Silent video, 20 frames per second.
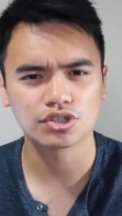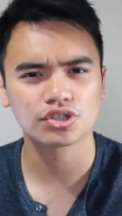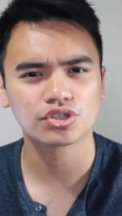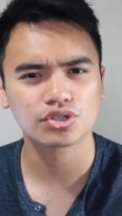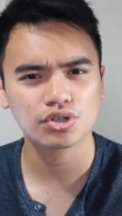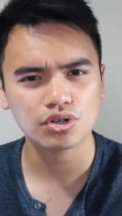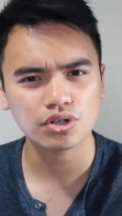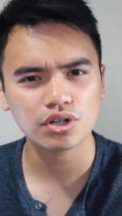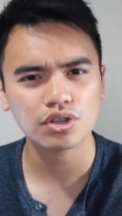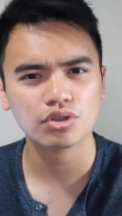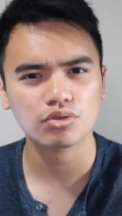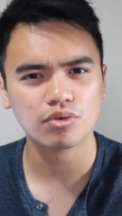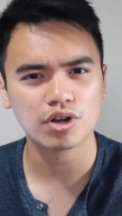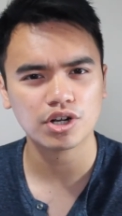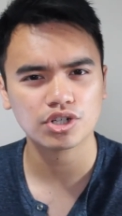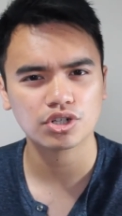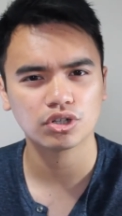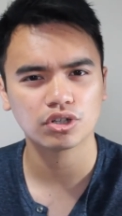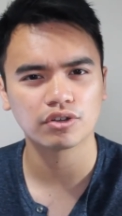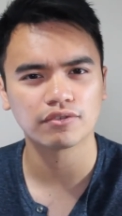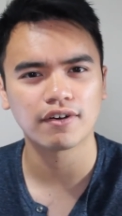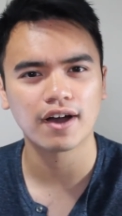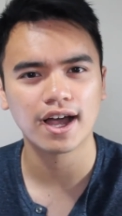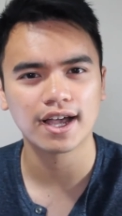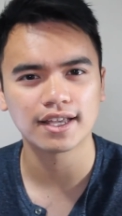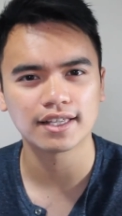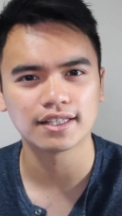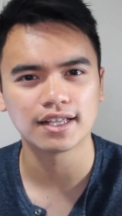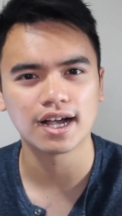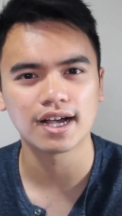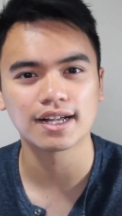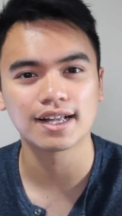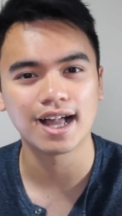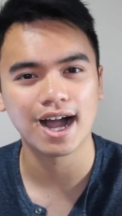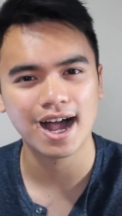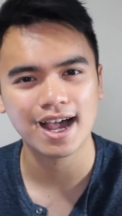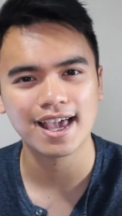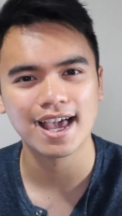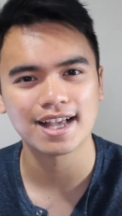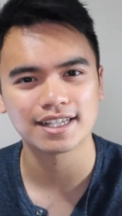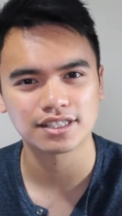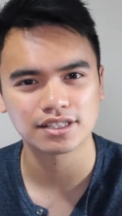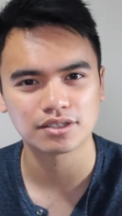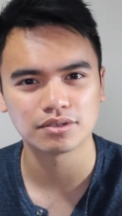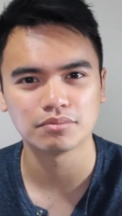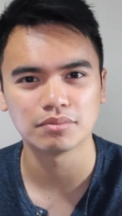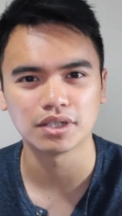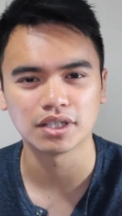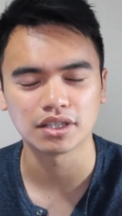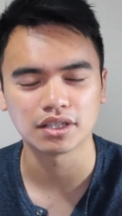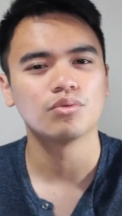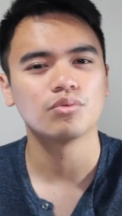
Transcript: There's a certain threshold of height a guy has to meet,